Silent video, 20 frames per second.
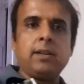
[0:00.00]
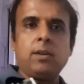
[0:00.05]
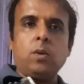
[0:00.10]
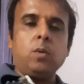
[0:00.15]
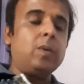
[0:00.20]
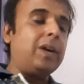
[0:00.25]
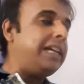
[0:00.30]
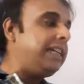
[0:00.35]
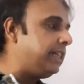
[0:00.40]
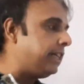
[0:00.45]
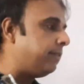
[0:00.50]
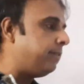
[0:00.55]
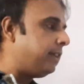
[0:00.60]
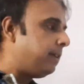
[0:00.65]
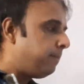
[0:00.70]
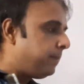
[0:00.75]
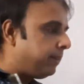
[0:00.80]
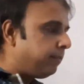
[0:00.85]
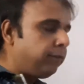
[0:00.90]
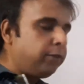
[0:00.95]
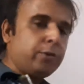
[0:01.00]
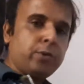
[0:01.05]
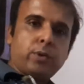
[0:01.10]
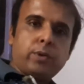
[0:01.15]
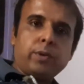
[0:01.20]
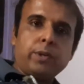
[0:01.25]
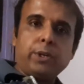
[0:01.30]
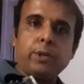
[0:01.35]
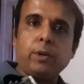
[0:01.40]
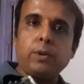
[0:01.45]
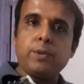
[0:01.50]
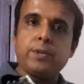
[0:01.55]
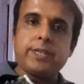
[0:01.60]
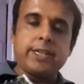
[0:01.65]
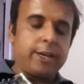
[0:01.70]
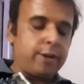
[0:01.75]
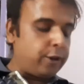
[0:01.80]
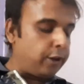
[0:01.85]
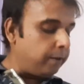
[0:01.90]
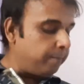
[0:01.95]
while developing fluoroquinolones
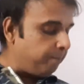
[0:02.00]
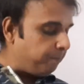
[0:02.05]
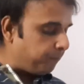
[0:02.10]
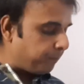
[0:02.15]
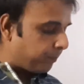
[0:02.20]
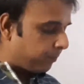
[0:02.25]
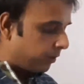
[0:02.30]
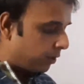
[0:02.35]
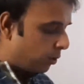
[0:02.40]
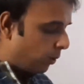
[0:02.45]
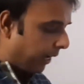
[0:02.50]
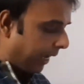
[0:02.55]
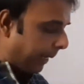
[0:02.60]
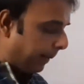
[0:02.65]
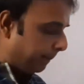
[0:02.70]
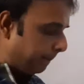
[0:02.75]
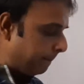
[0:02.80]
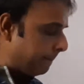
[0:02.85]
and all. Okay.